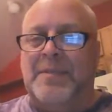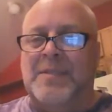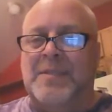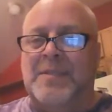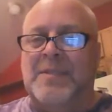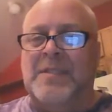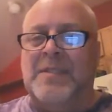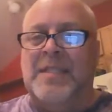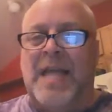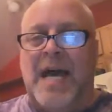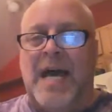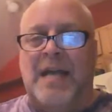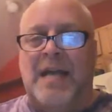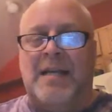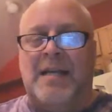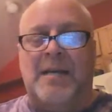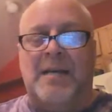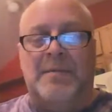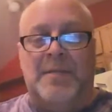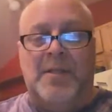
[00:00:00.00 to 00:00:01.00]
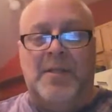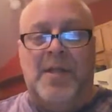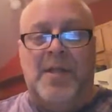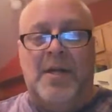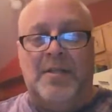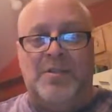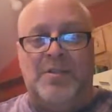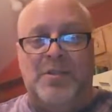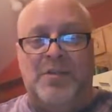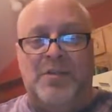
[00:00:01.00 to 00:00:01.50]
The mini camper is
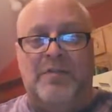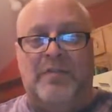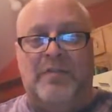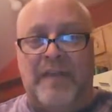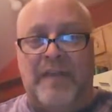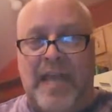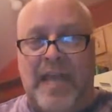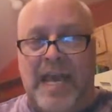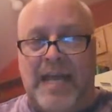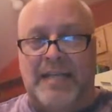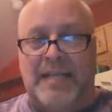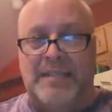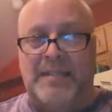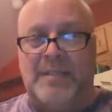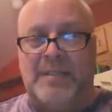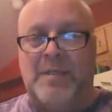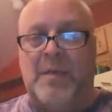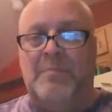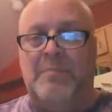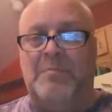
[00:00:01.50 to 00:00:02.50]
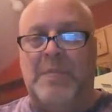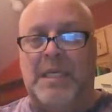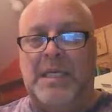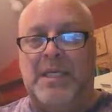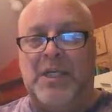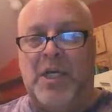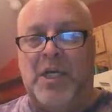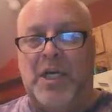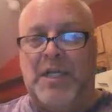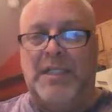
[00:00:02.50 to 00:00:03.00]
not coming along too fast
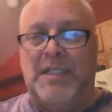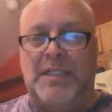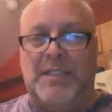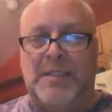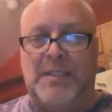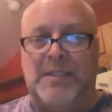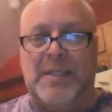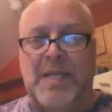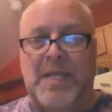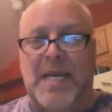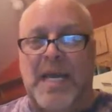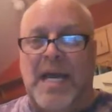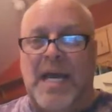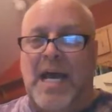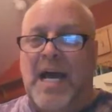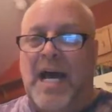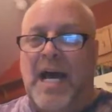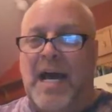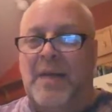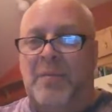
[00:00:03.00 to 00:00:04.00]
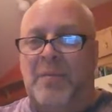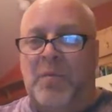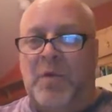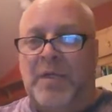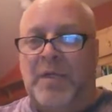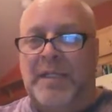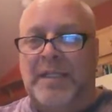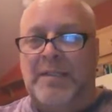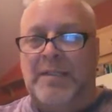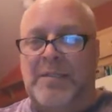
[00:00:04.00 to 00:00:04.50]
because
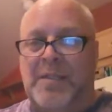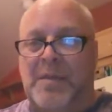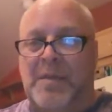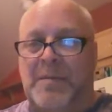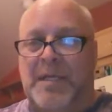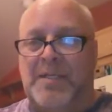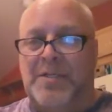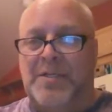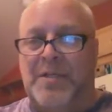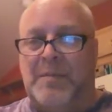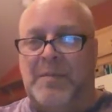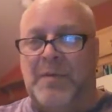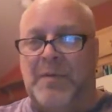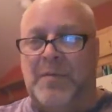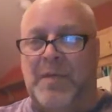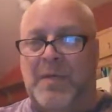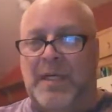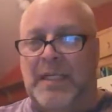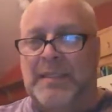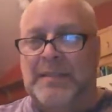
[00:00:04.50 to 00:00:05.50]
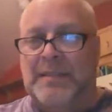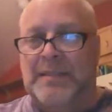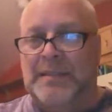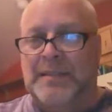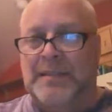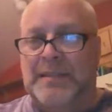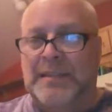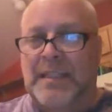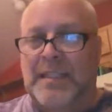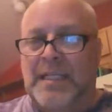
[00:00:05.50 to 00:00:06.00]
I'm working so much, number one.
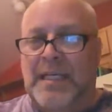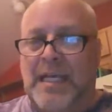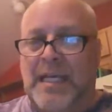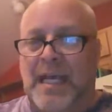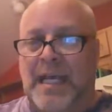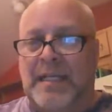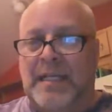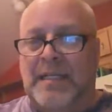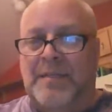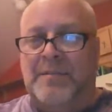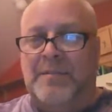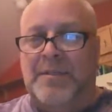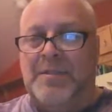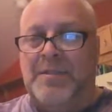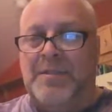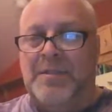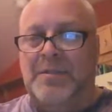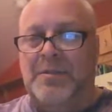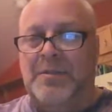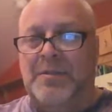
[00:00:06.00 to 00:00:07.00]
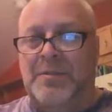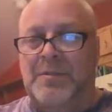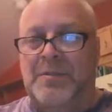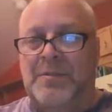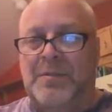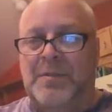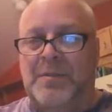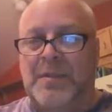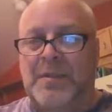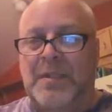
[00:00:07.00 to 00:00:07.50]
And number two,
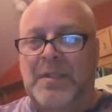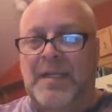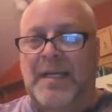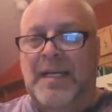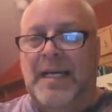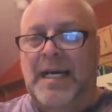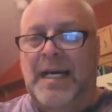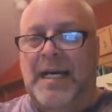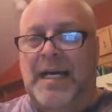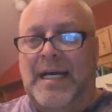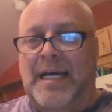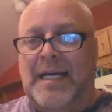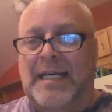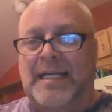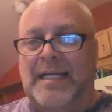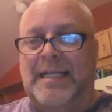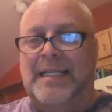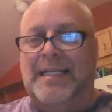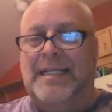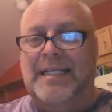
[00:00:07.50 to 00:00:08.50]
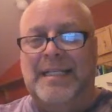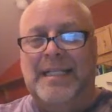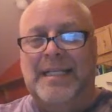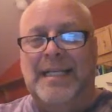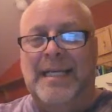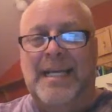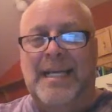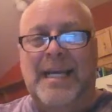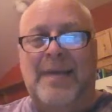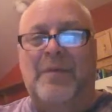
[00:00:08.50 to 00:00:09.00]
uh,
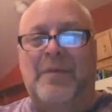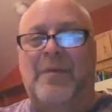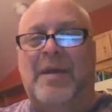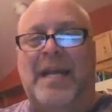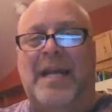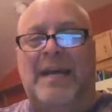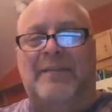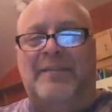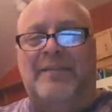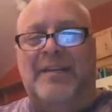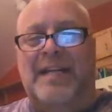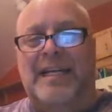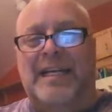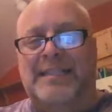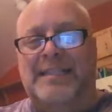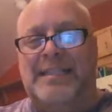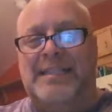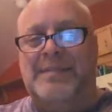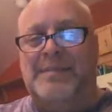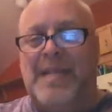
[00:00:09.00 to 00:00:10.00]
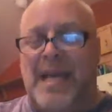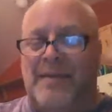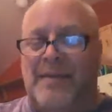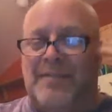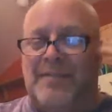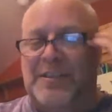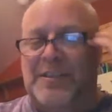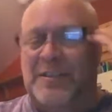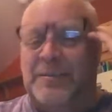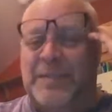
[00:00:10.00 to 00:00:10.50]
whenever I seem to have a
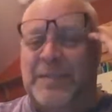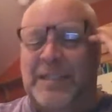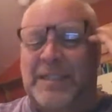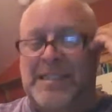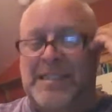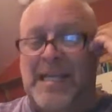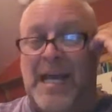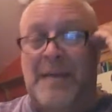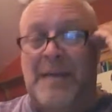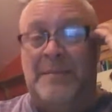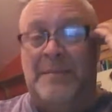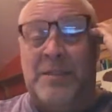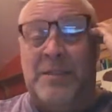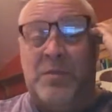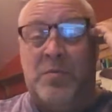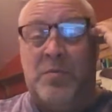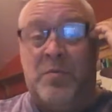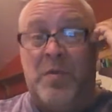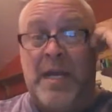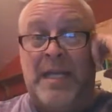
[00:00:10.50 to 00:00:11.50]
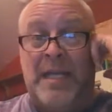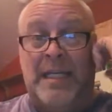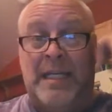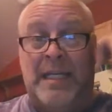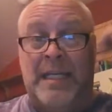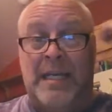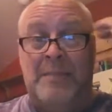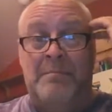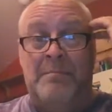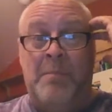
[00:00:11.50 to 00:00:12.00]
little bit of time, it's raining
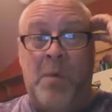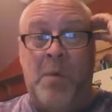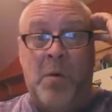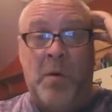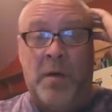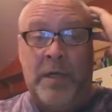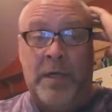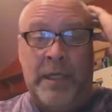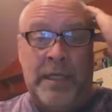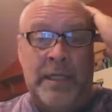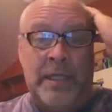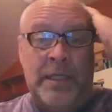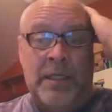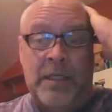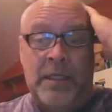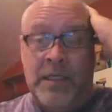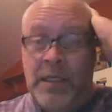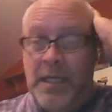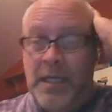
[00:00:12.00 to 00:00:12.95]
and pouring here.